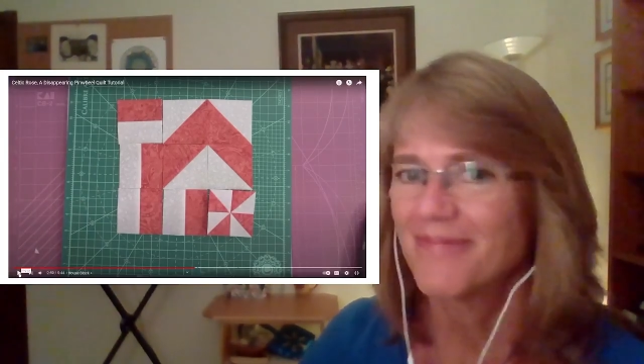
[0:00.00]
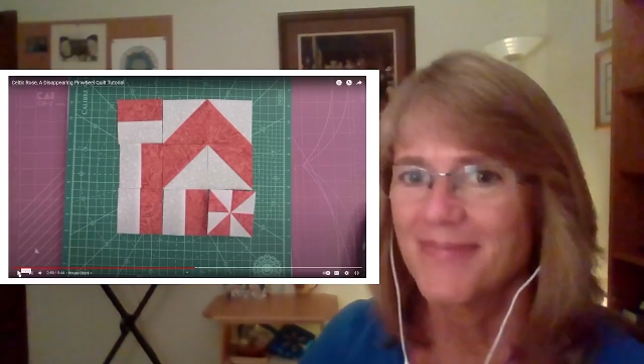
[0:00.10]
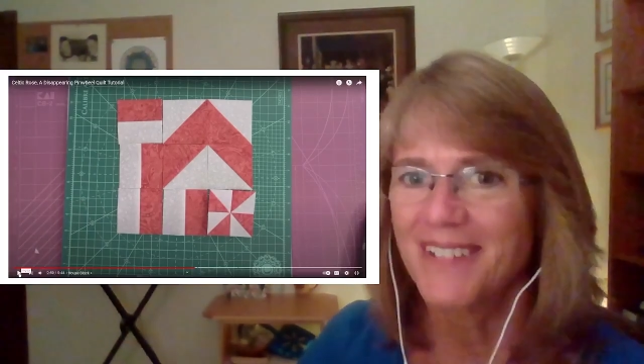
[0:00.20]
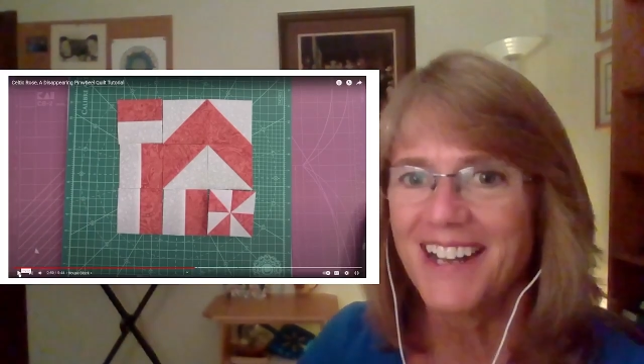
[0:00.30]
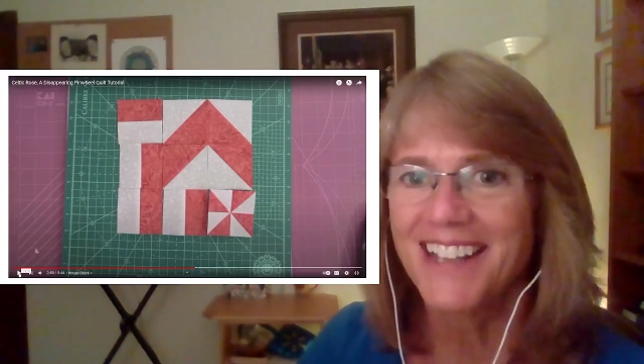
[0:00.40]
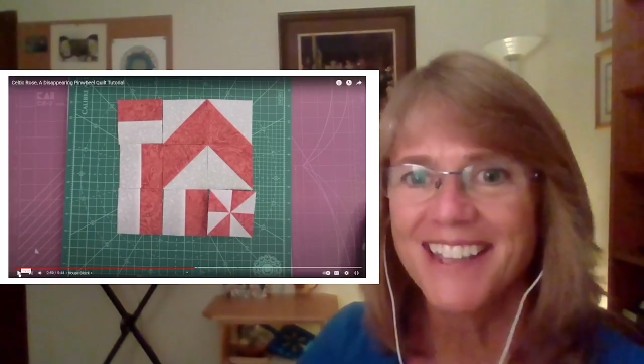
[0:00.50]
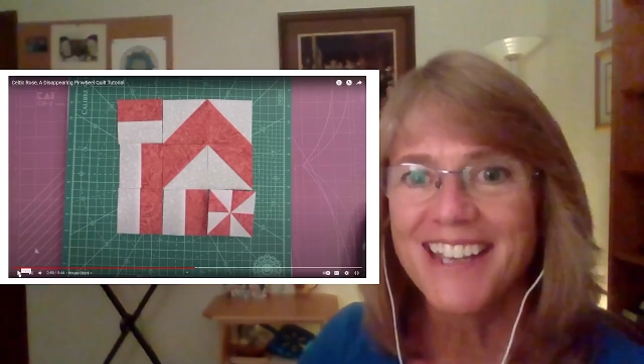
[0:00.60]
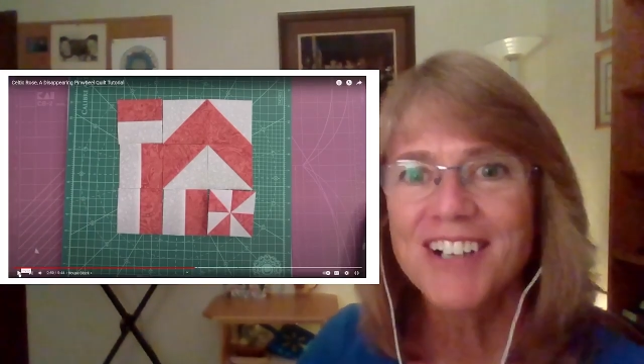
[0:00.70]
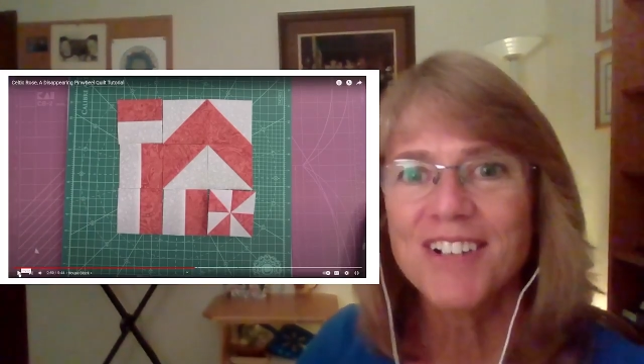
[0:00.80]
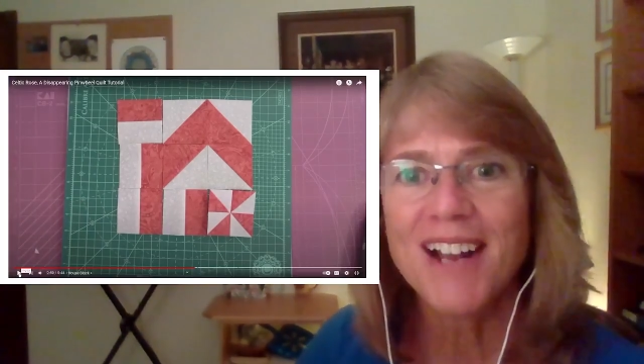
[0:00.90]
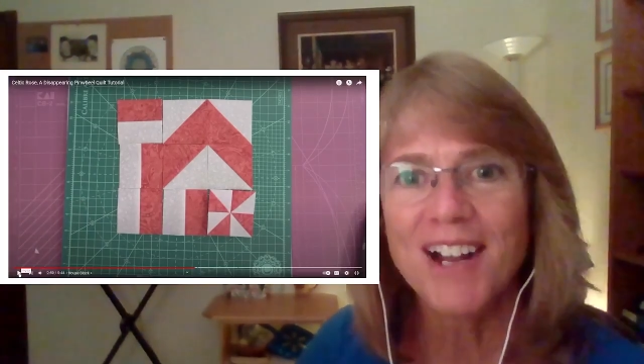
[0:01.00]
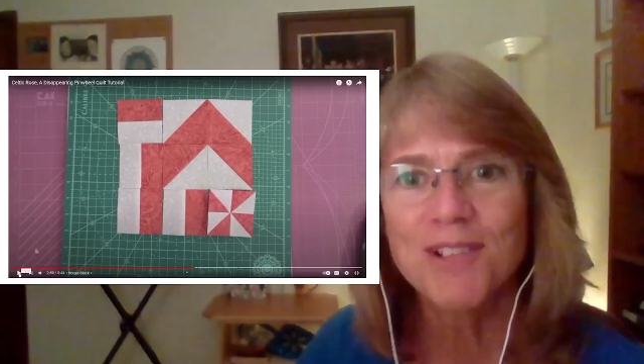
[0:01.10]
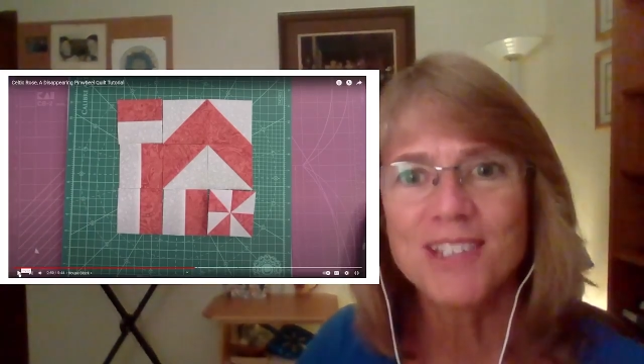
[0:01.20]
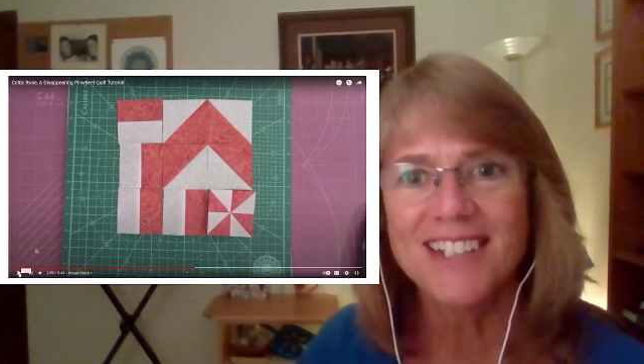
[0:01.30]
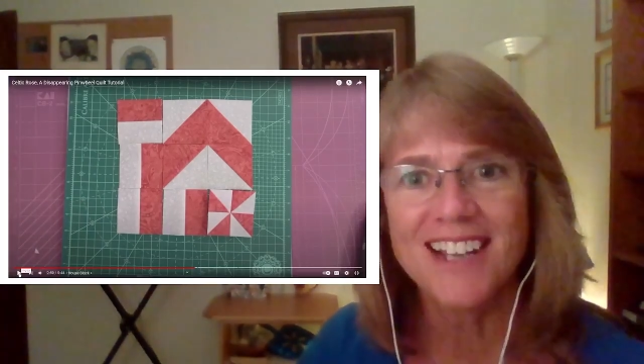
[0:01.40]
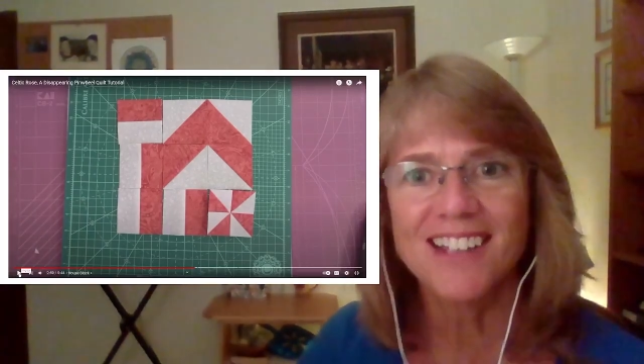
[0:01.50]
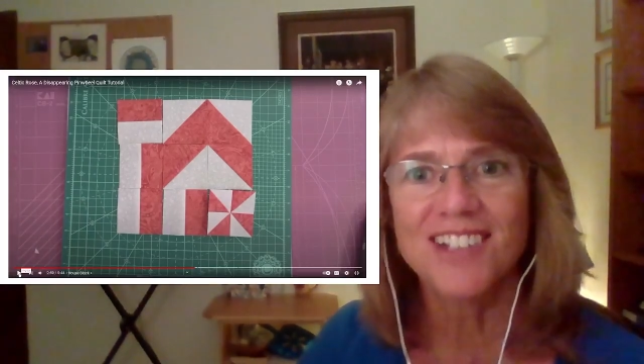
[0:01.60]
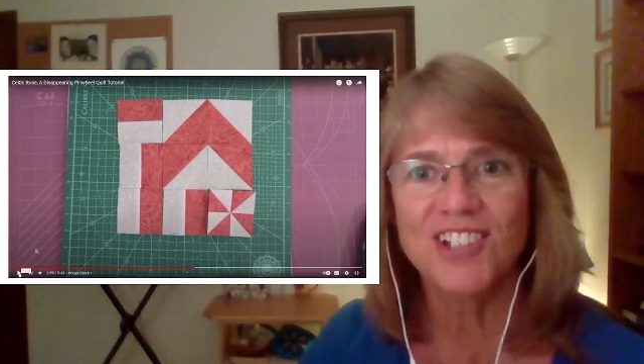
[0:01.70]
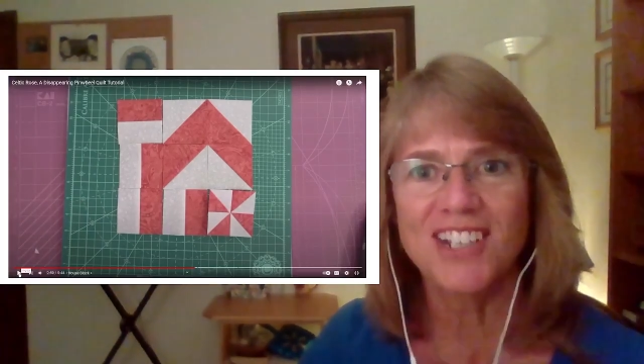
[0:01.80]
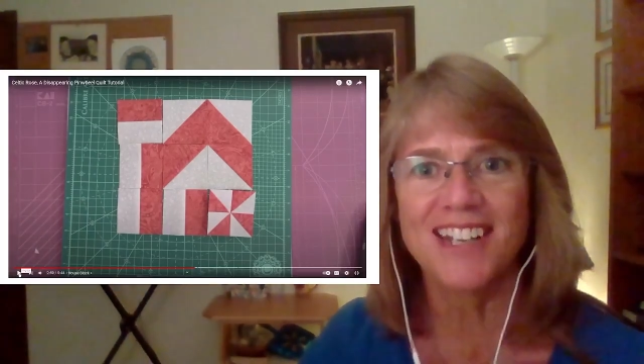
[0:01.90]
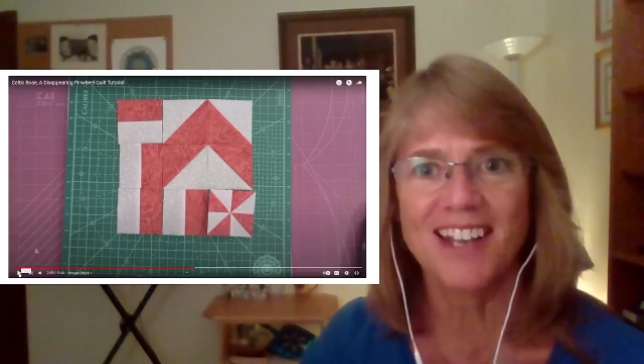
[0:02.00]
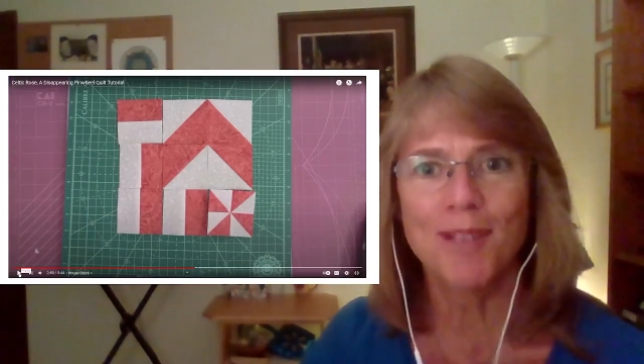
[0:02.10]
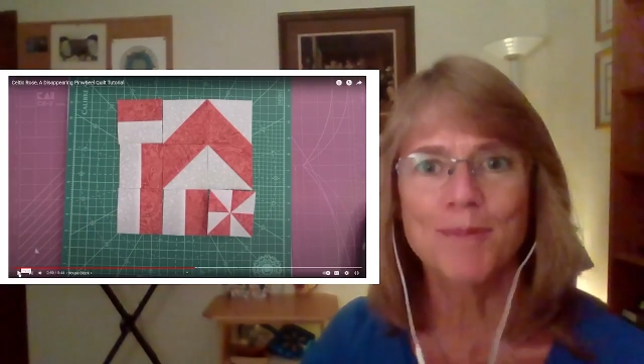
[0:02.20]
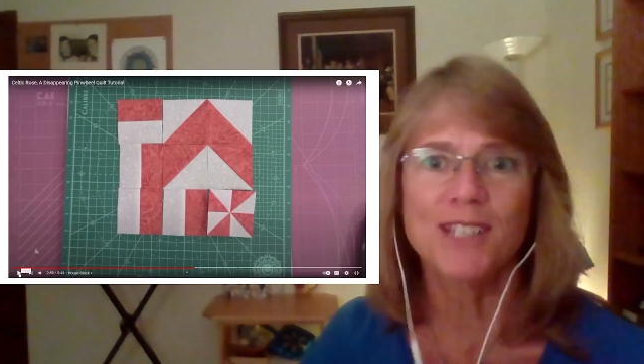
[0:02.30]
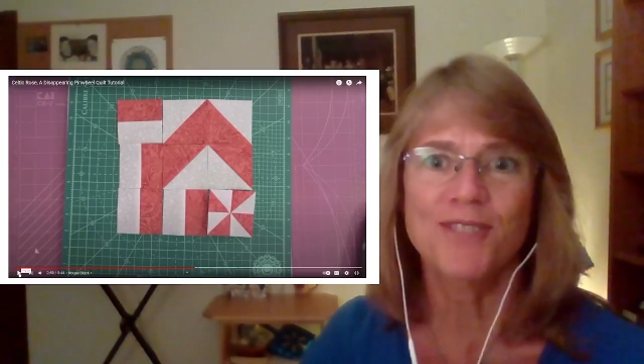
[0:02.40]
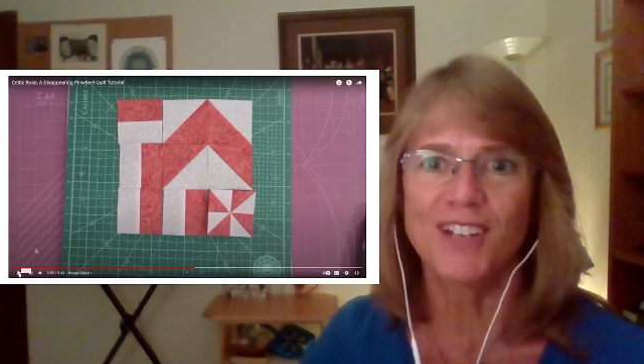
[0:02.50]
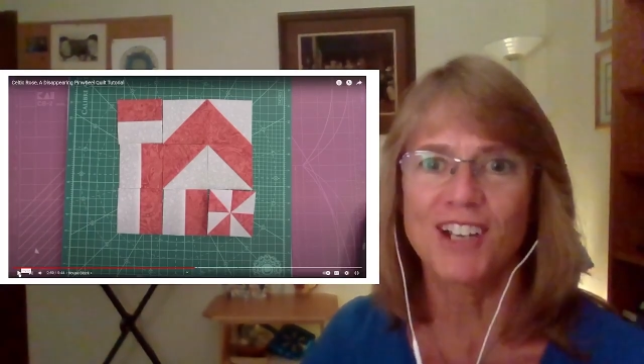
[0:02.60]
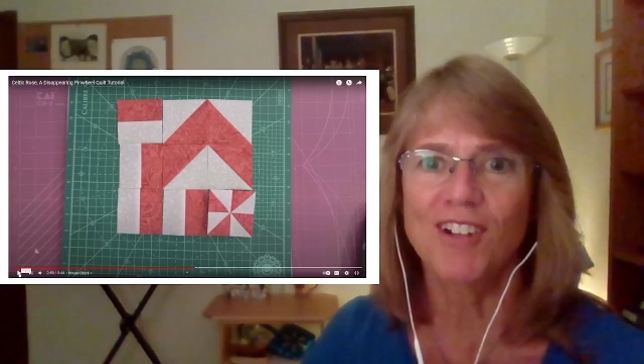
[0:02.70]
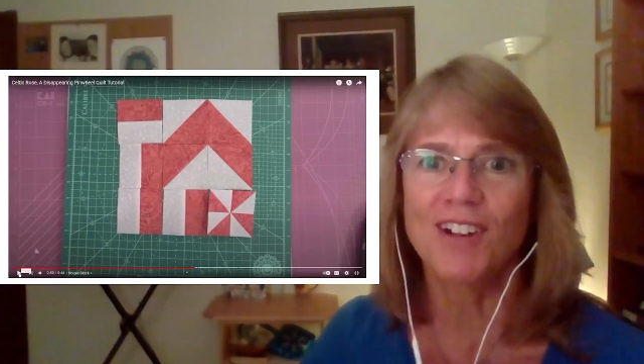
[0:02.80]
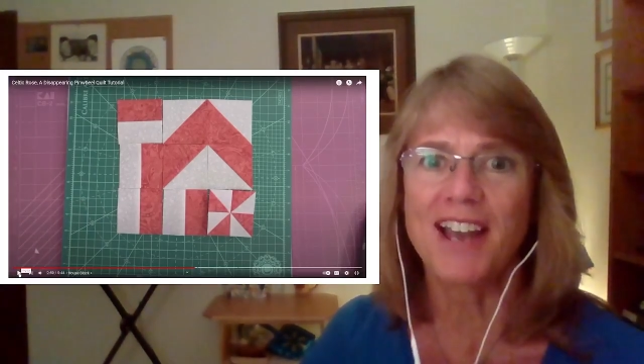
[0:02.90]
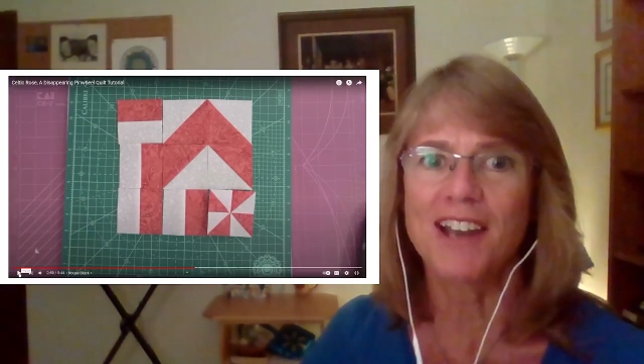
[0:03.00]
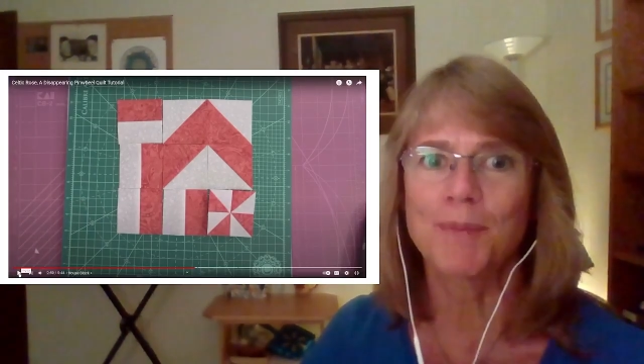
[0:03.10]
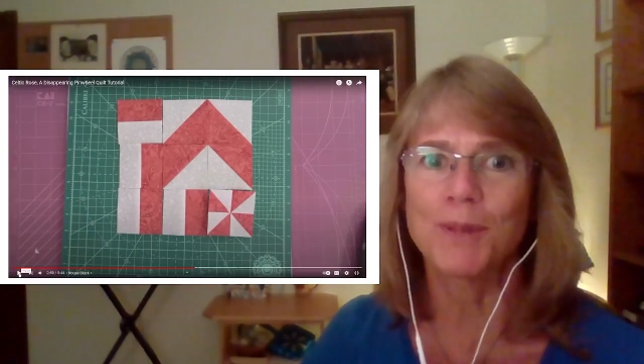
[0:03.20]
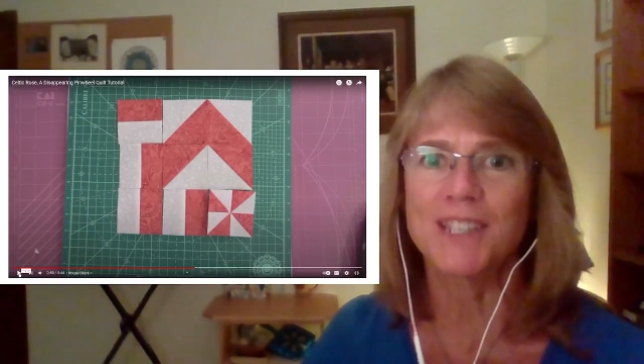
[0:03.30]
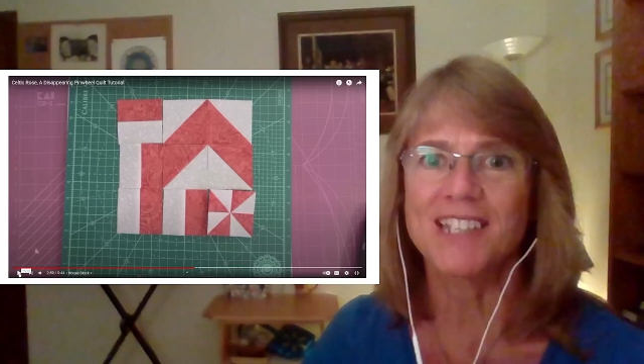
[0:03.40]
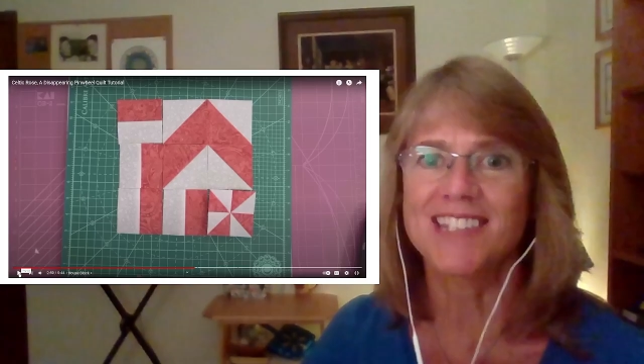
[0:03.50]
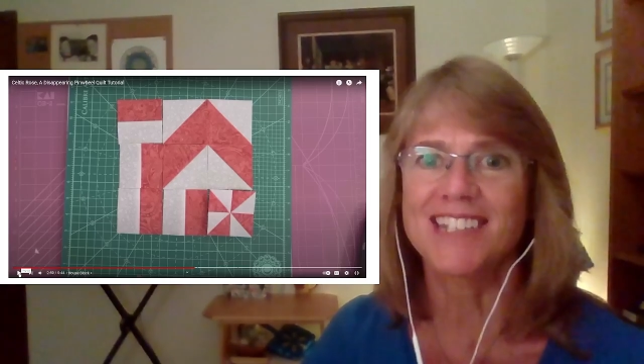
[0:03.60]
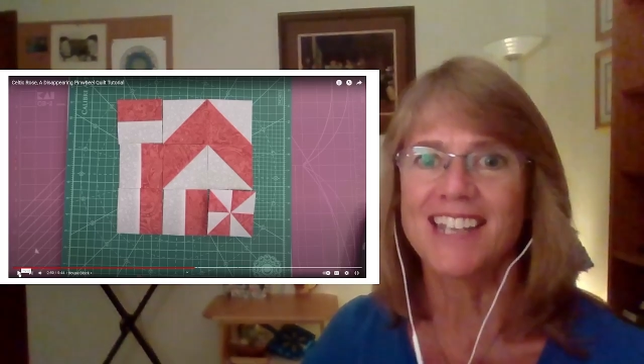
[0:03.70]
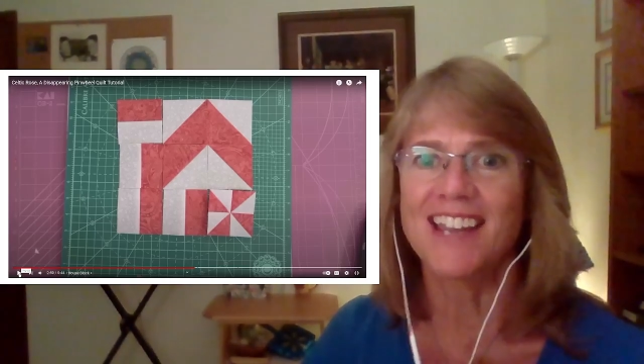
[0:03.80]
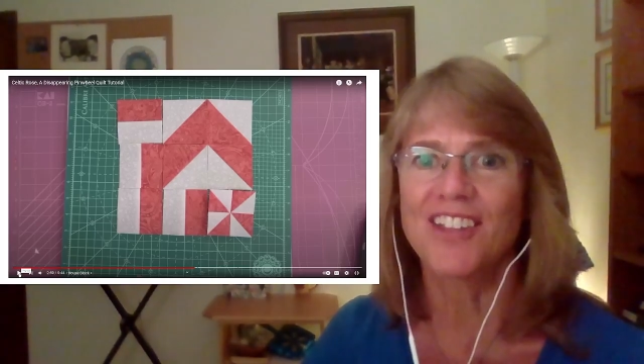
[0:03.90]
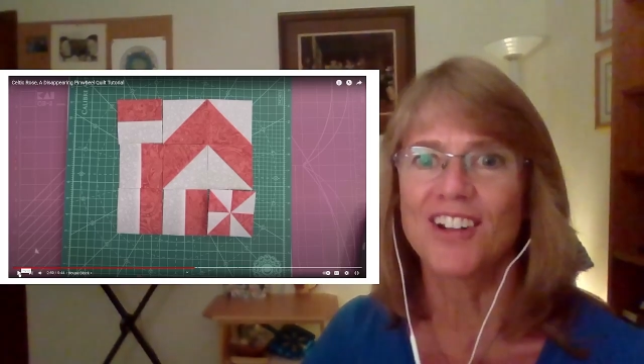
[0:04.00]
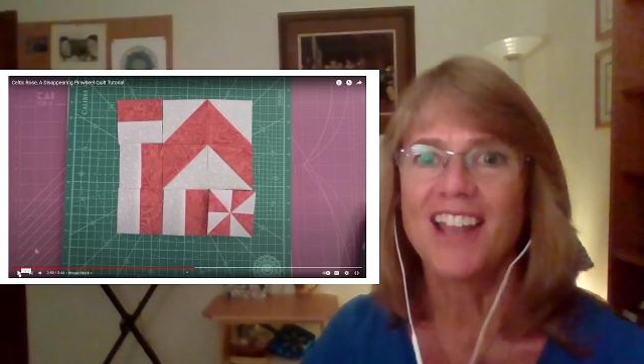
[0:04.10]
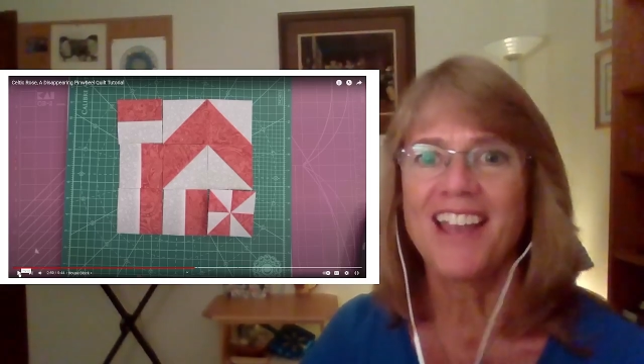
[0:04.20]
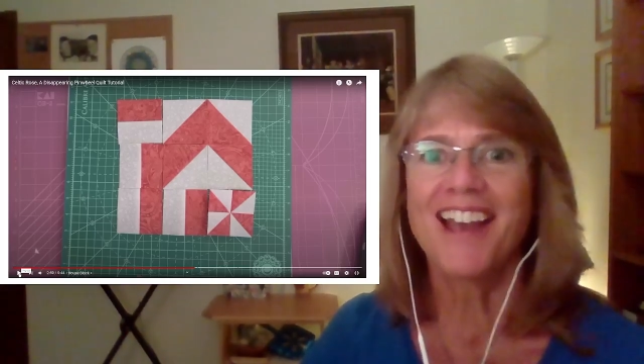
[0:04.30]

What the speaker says: I like her house analogy. It helps us figure out how to put this together.